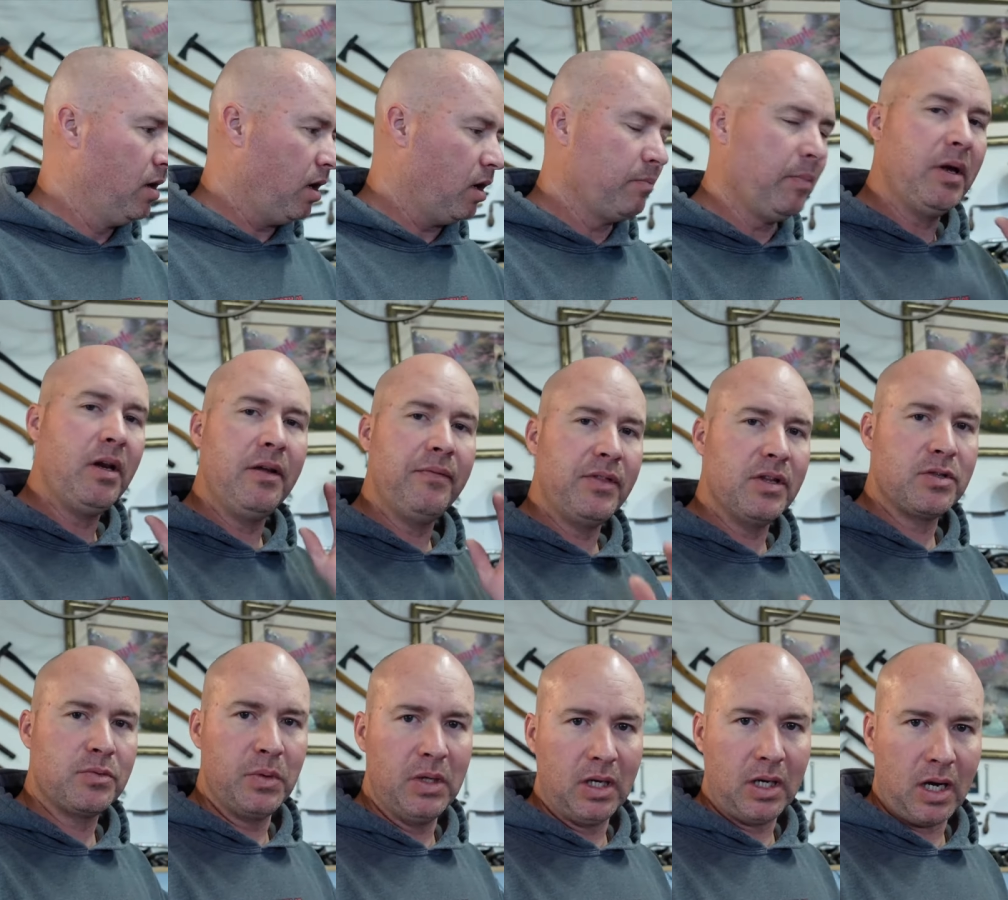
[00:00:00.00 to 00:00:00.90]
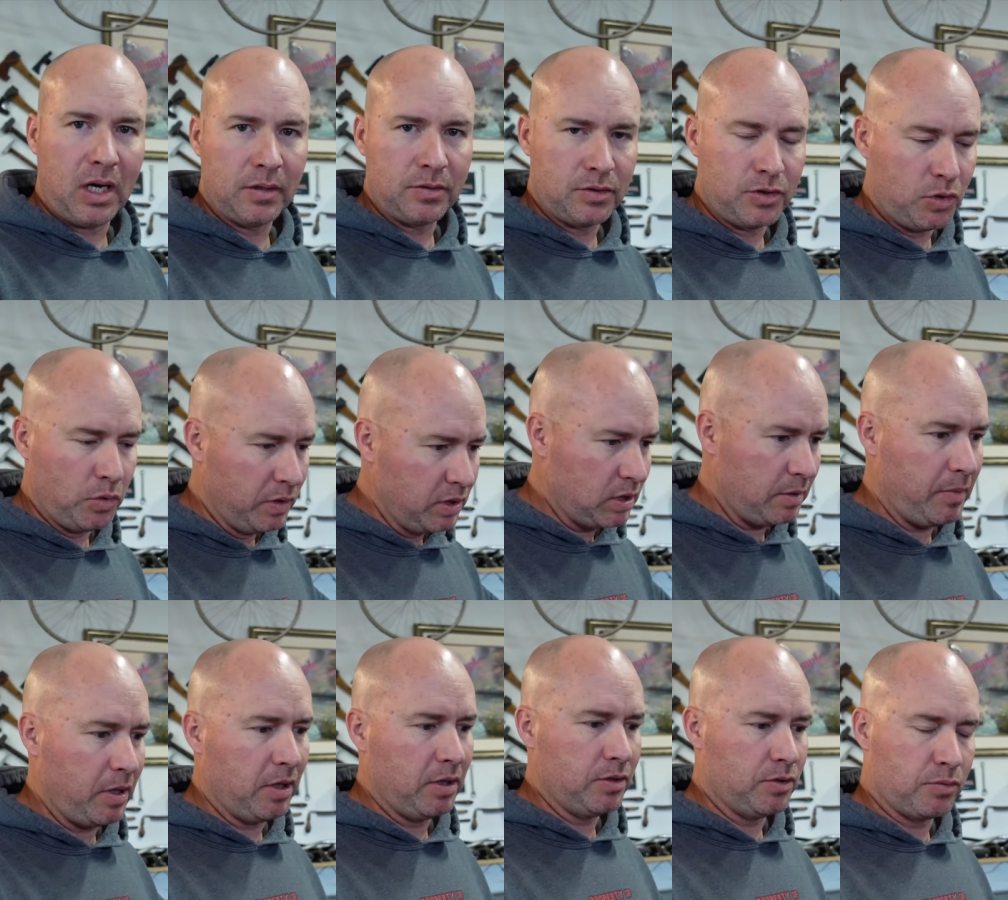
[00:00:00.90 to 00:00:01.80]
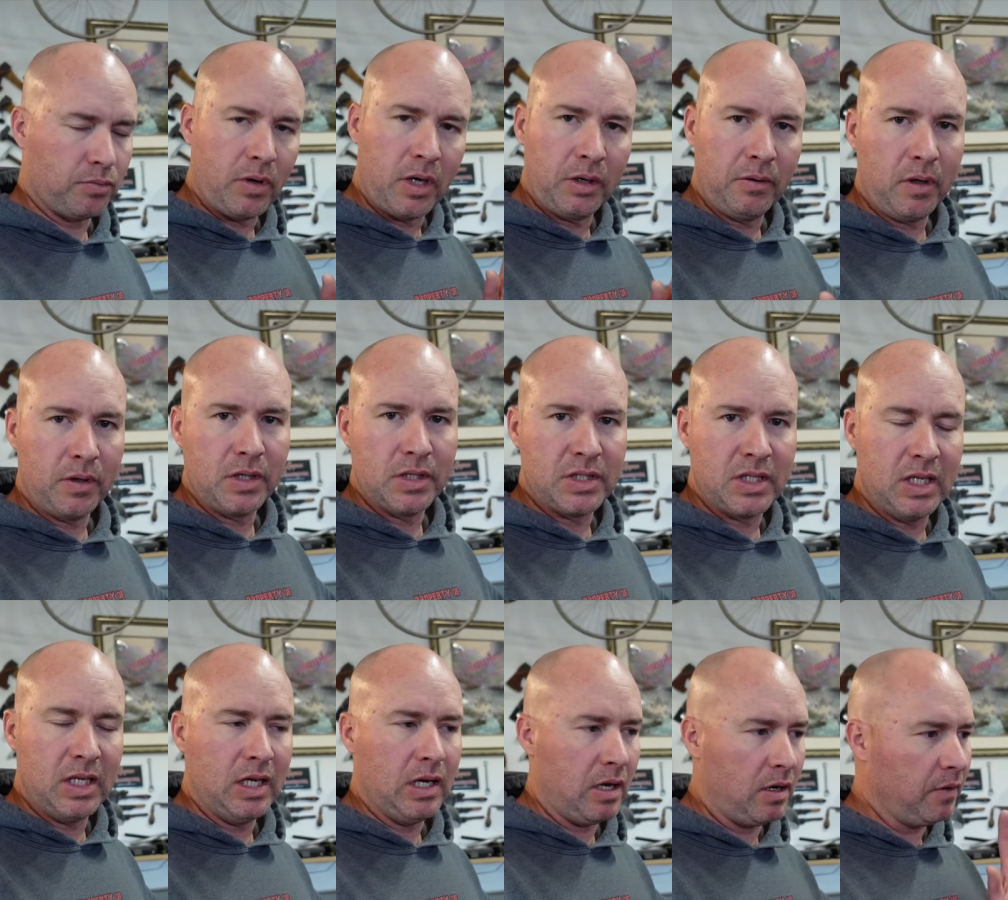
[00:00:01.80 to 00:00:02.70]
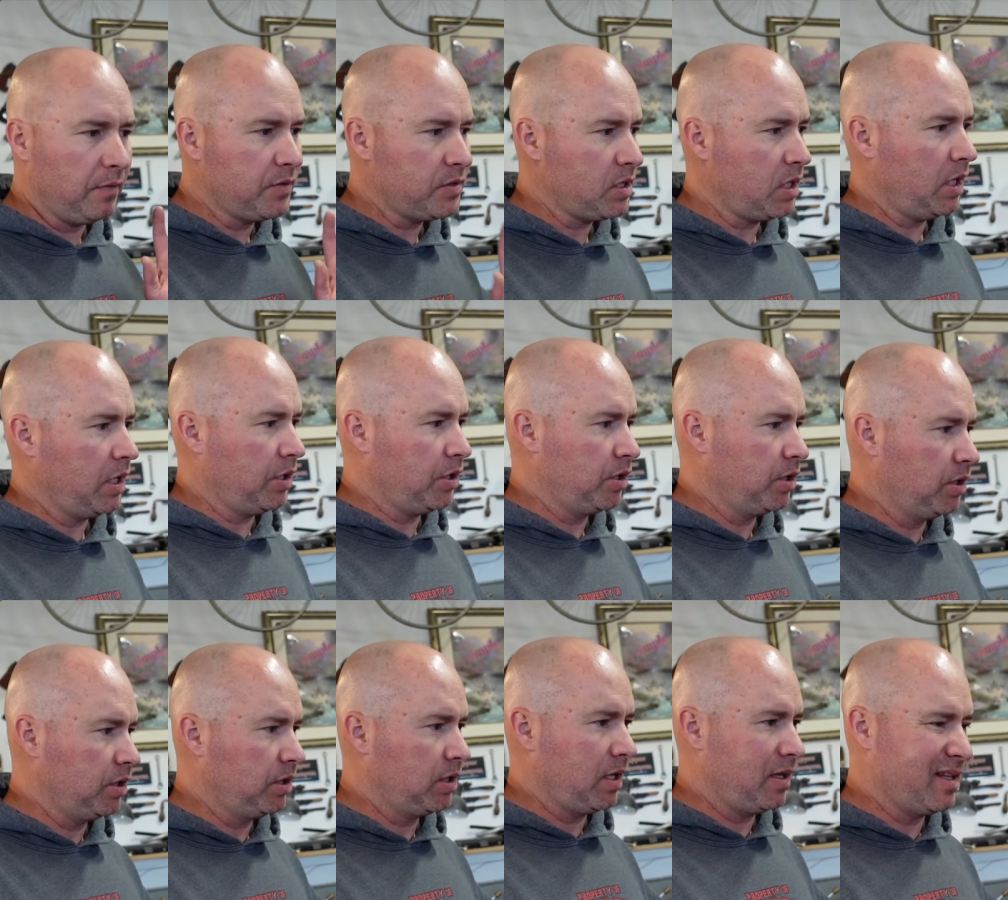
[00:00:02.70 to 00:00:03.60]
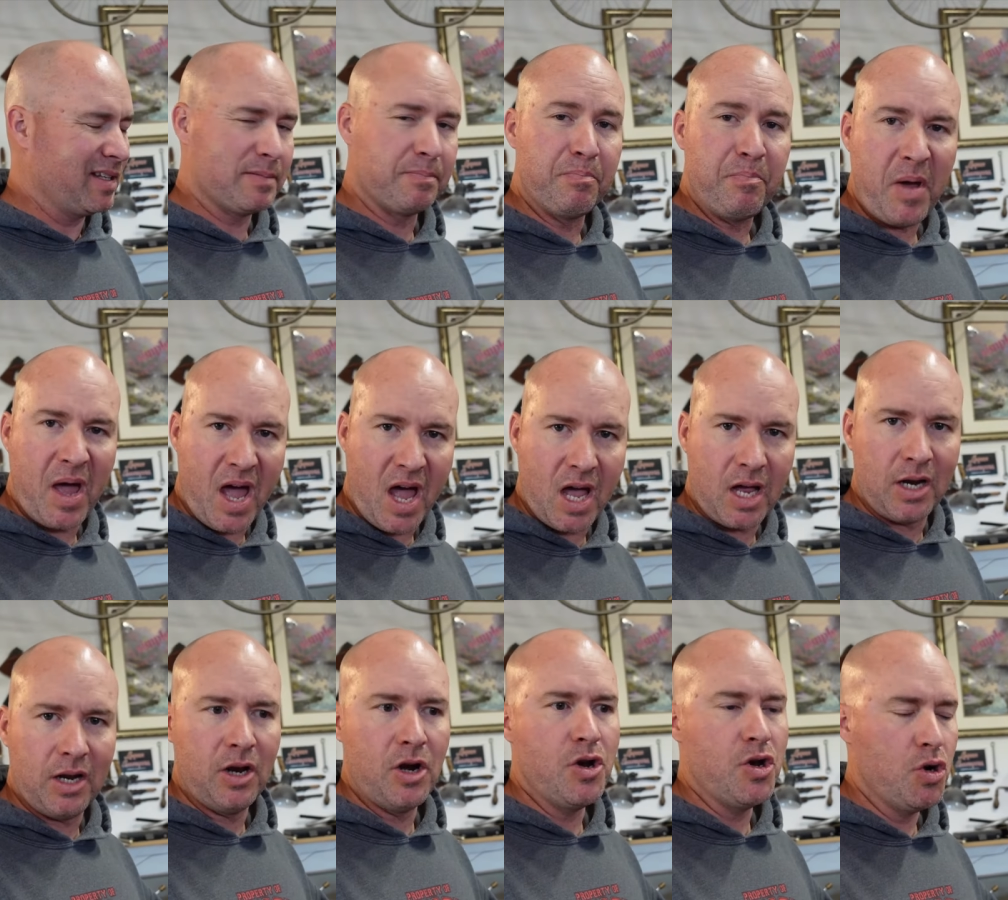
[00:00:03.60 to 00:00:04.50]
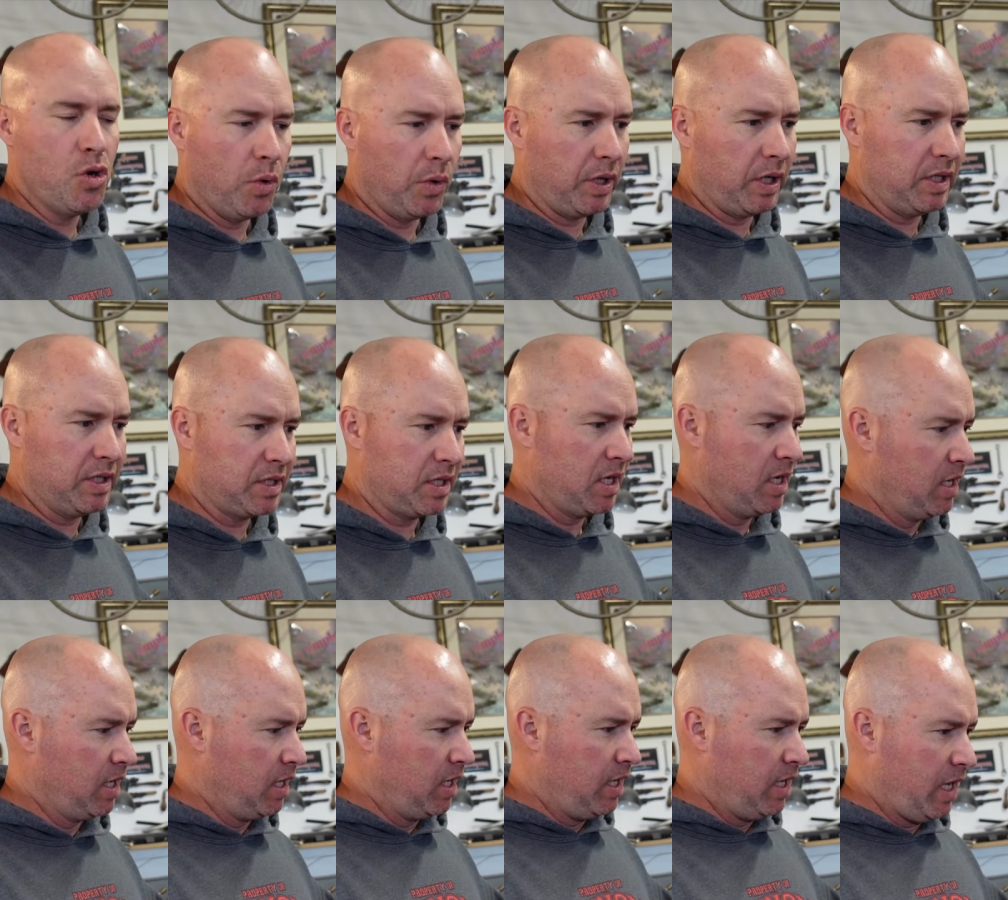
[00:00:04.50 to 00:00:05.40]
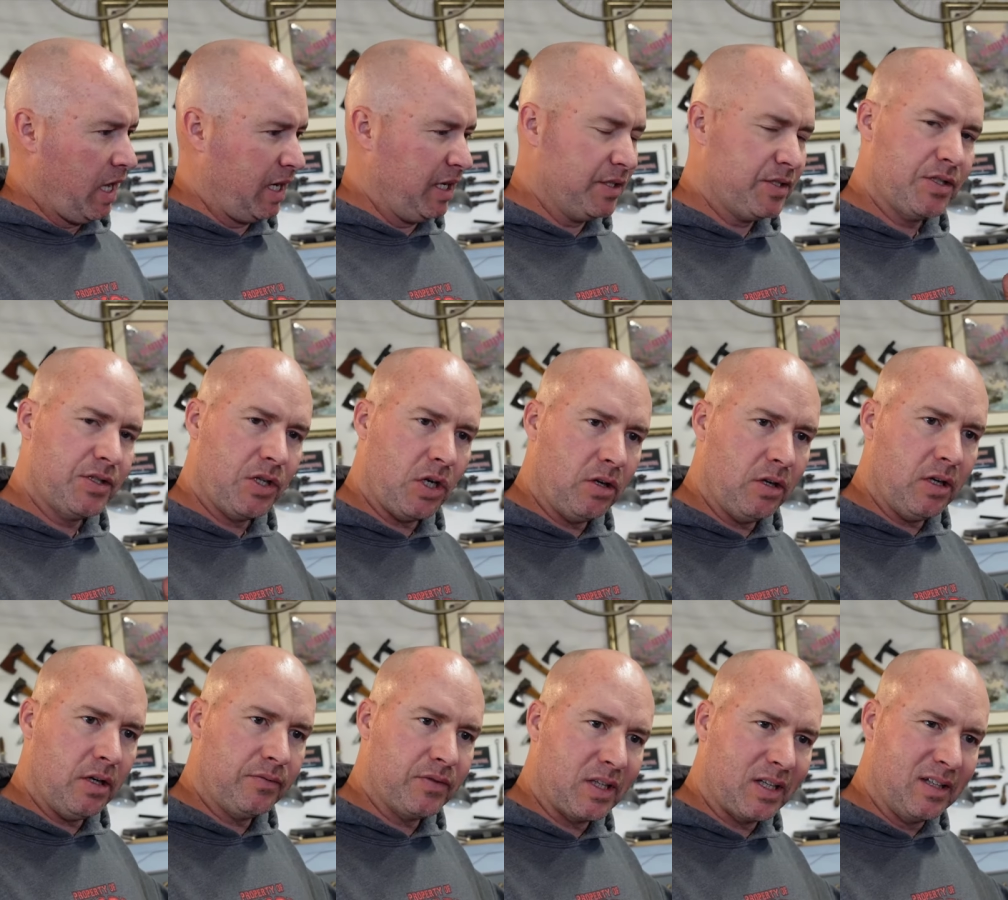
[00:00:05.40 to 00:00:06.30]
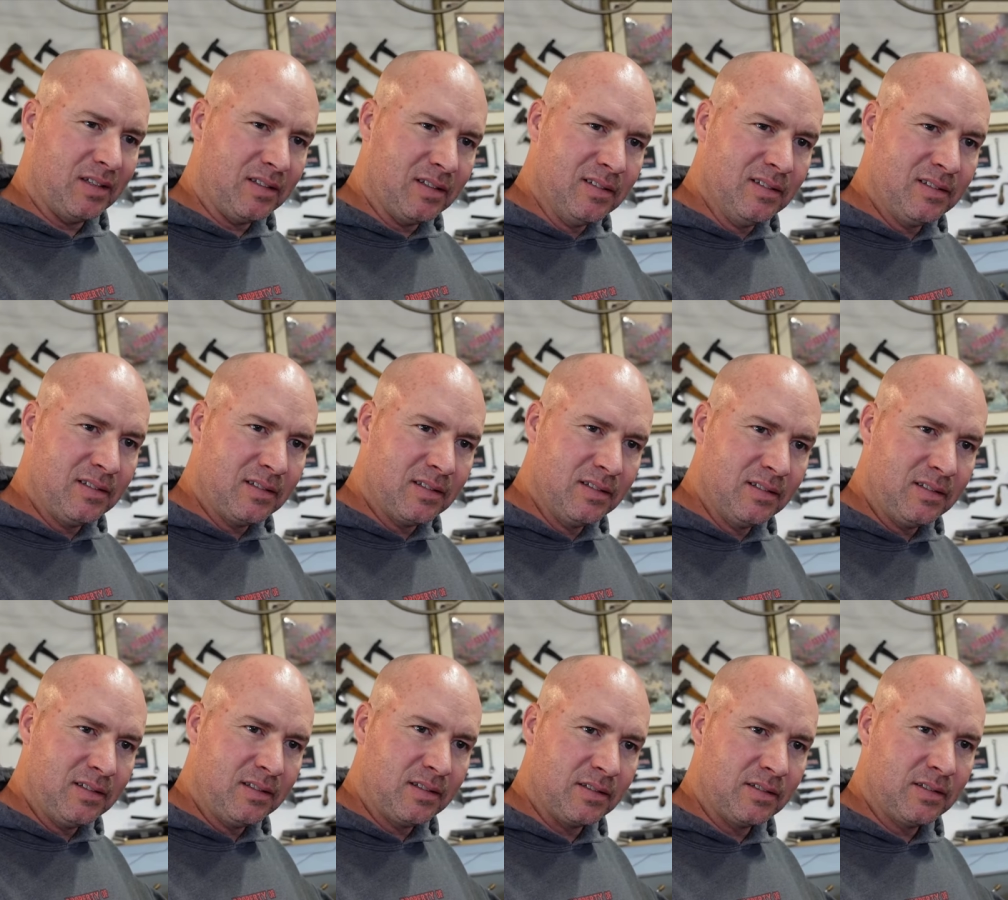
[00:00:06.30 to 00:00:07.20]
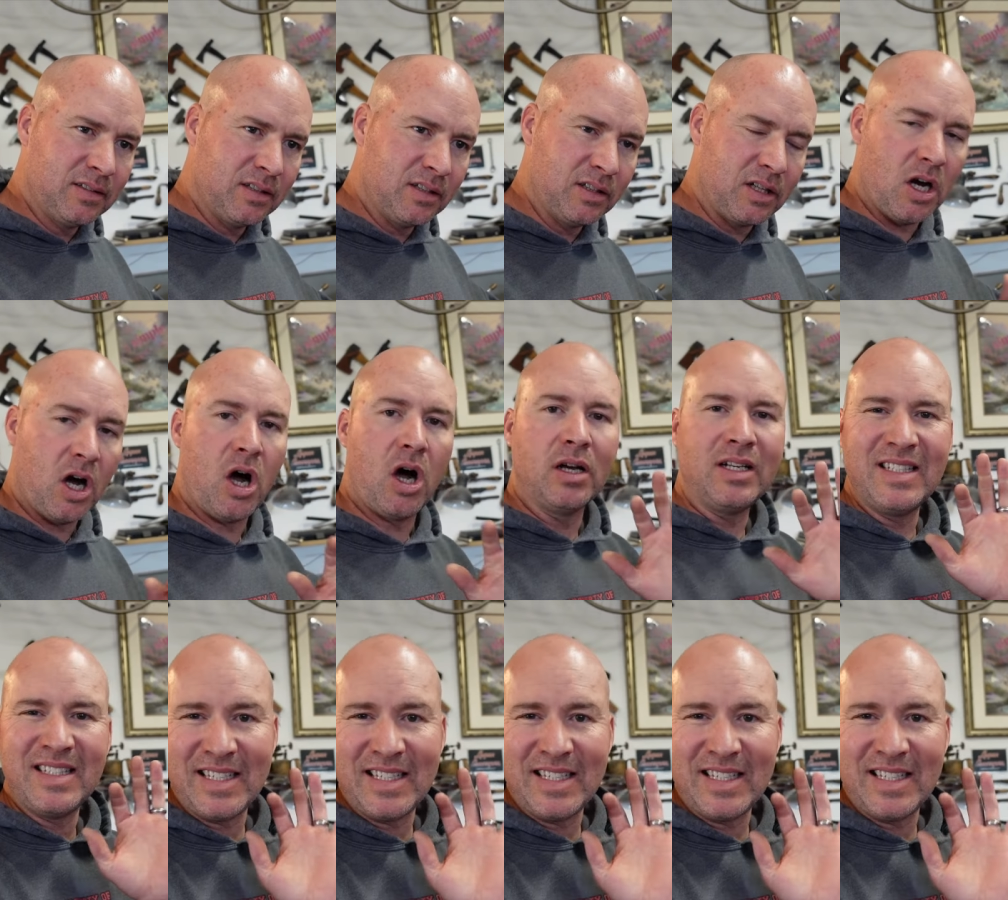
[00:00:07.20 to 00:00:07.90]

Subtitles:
On Monday of this week, I was doing some errands, running around the city, and all of a sudden I heard this bad noise. And it started off like a gunk, gunk, gunk, gunk on